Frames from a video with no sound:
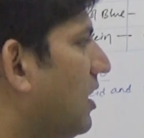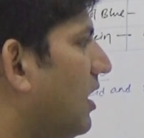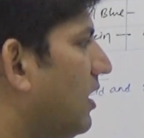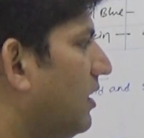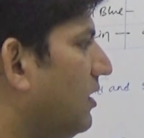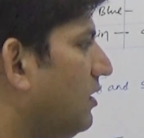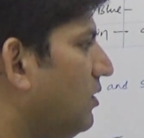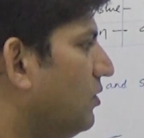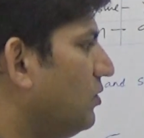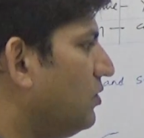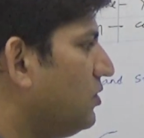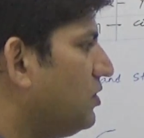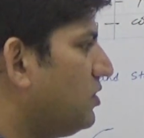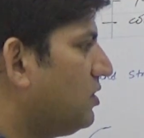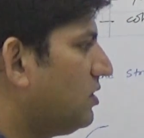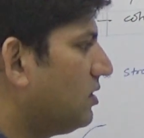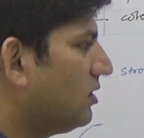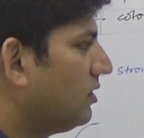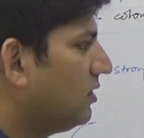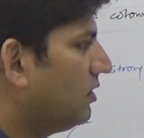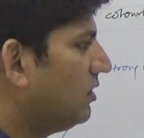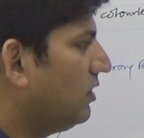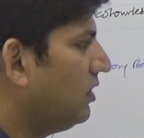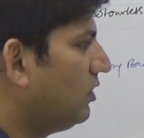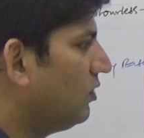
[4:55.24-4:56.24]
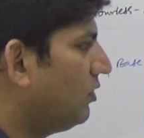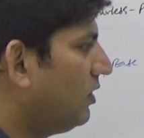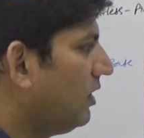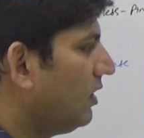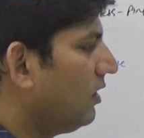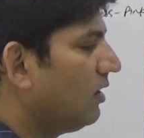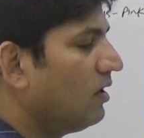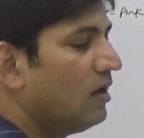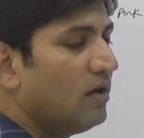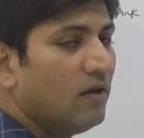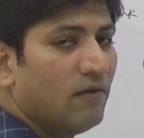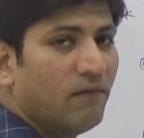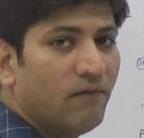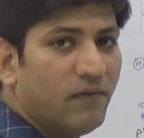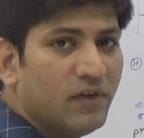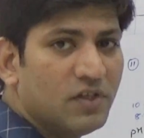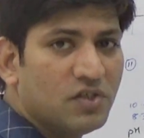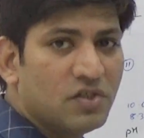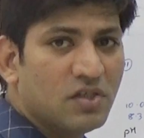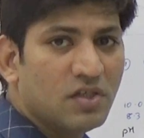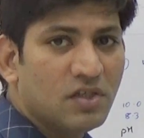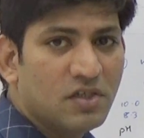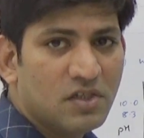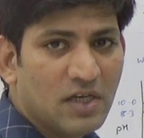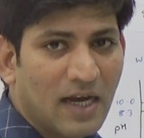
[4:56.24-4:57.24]
are used during
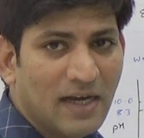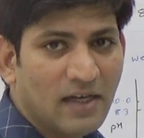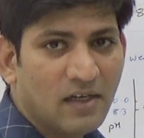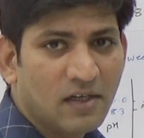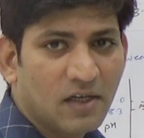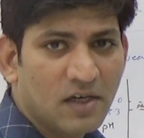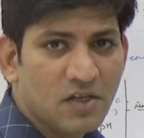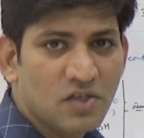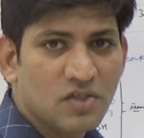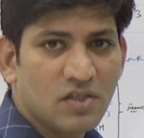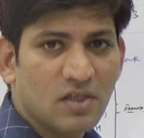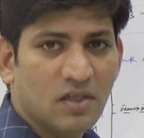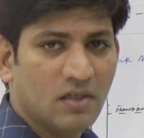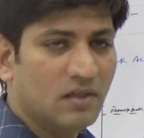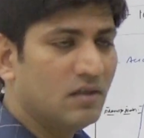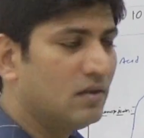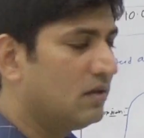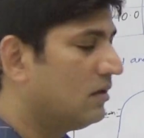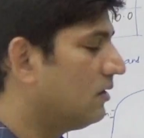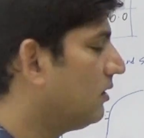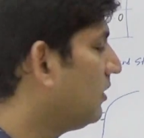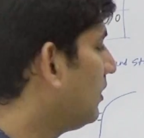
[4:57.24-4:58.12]
which titration,